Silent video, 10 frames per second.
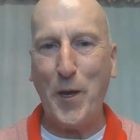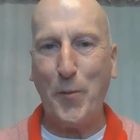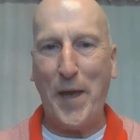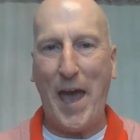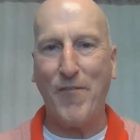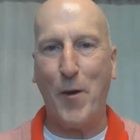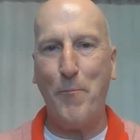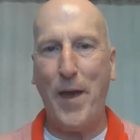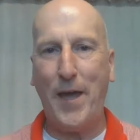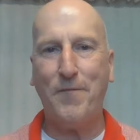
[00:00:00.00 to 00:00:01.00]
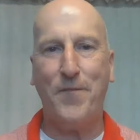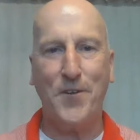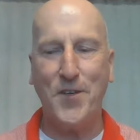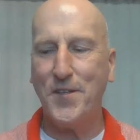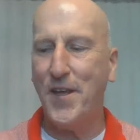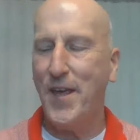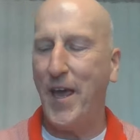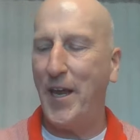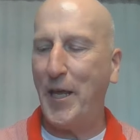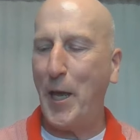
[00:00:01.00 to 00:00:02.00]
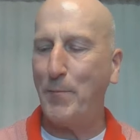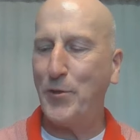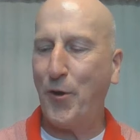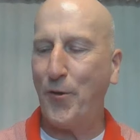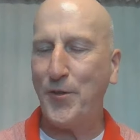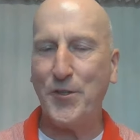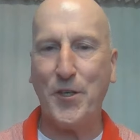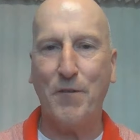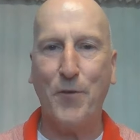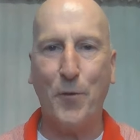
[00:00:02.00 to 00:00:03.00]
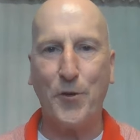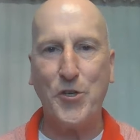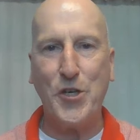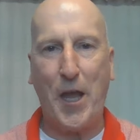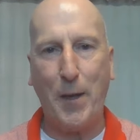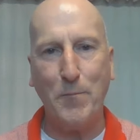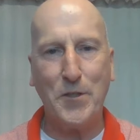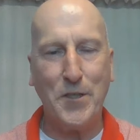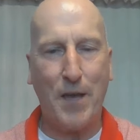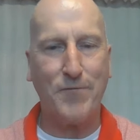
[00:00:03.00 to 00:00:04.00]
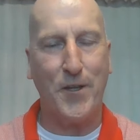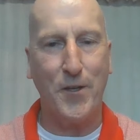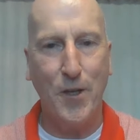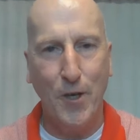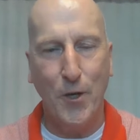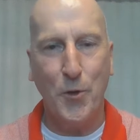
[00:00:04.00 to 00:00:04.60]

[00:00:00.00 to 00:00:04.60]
week we have a pet visit, and it comes courtesy of viewer James Sefton,